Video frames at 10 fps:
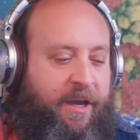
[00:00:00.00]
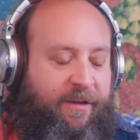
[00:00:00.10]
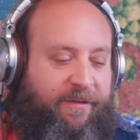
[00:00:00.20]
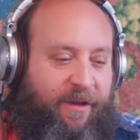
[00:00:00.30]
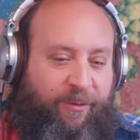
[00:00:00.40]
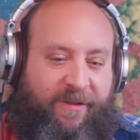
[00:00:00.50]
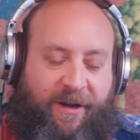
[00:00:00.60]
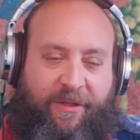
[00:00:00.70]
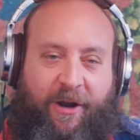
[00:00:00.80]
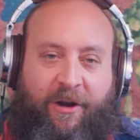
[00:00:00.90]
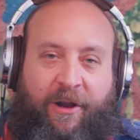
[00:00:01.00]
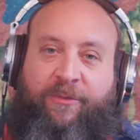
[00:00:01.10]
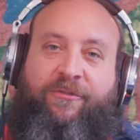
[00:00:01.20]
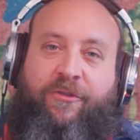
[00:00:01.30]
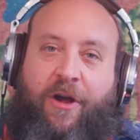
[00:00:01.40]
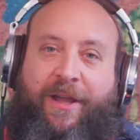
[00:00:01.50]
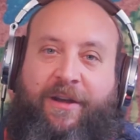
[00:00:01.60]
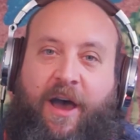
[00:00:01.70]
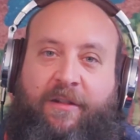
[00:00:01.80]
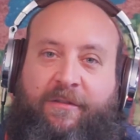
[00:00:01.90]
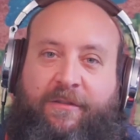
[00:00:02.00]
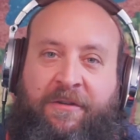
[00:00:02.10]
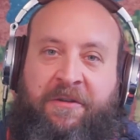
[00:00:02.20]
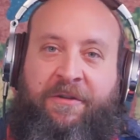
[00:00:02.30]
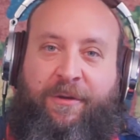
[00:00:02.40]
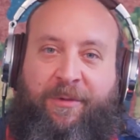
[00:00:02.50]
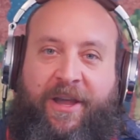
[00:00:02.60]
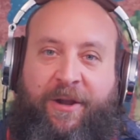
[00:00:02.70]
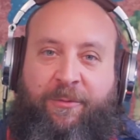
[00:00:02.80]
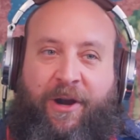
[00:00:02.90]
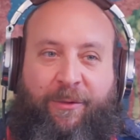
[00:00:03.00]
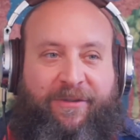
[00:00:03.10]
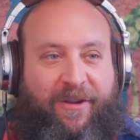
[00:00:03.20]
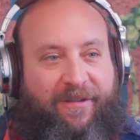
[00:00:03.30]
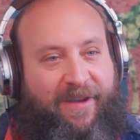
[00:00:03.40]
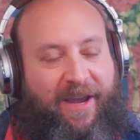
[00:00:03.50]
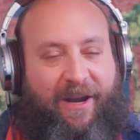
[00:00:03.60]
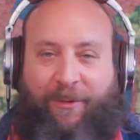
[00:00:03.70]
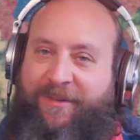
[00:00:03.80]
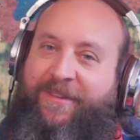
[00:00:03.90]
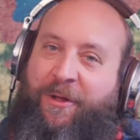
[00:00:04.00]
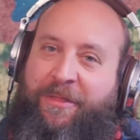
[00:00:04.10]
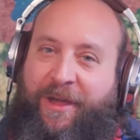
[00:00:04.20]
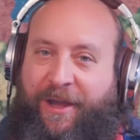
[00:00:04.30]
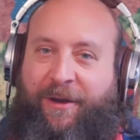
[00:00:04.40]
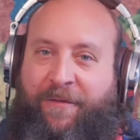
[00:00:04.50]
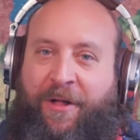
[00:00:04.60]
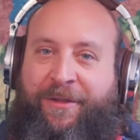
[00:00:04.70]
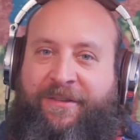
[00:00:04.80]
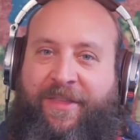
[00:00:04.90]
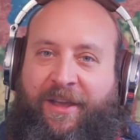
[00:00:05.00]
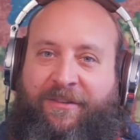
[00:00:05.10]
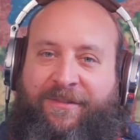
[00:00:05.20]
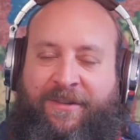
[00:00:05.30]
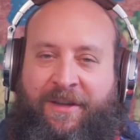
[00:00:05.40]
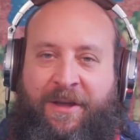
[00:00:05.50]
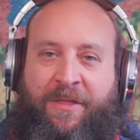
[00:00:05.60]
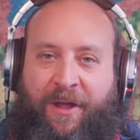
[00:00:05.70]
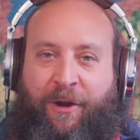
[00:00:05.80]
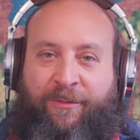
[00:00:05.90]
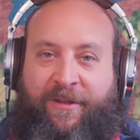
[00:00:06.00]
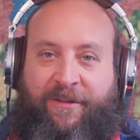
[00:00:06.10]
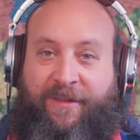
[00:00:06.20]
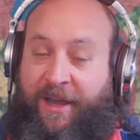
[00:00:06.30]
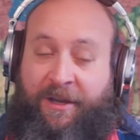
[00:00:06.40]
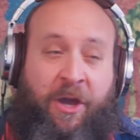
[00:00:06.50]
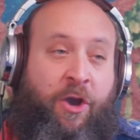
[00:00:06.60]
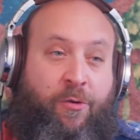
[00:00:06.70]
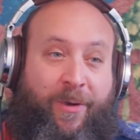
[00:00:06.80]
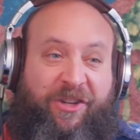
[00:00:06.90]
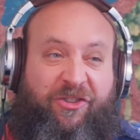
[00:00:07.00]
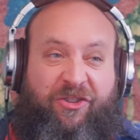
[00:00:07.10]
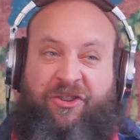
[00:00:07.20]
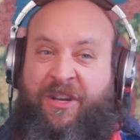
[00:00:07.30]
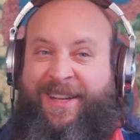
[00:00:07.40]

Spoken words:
is I was sitting there and I was trying not to plan what I was going to say, and I was still thinking of all these things that I was going to say, which